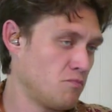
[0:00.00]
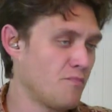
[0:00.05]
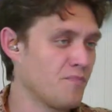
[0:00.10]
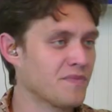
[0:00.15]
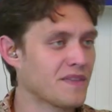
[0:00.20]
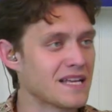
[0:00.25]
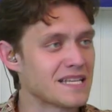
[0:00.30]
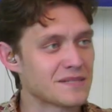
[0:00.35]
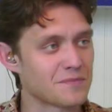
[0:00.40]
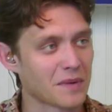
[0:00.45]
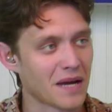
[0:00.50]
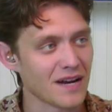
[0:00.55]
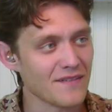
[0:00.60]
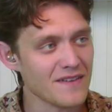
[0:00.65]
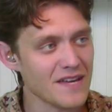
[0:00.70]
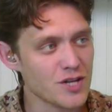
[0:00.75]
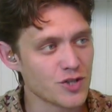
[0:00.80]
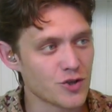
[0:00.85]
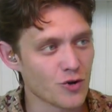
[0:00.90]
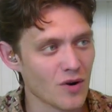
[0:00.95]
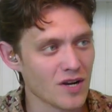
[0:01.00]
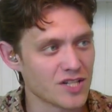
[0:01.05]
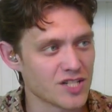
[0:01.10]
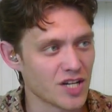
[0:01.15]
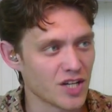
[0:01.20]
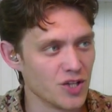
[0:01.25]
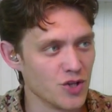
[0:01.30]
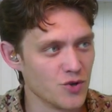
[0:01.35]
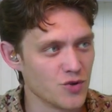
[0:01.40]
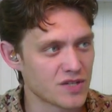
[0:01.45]
Some kind of
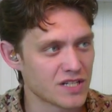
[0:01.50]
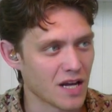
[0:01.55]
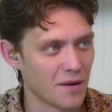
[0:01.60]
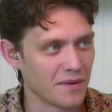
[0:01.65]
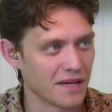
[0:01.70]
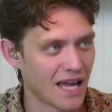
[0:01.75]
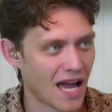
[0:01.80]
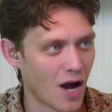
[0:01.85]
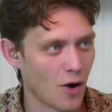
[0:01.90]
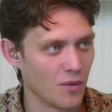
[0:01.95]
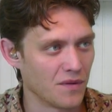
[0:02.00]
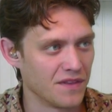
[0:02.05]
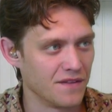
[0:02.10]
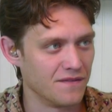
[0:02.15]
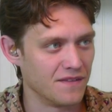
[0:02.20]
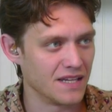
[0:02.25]
interesting news coming out with NVIDIA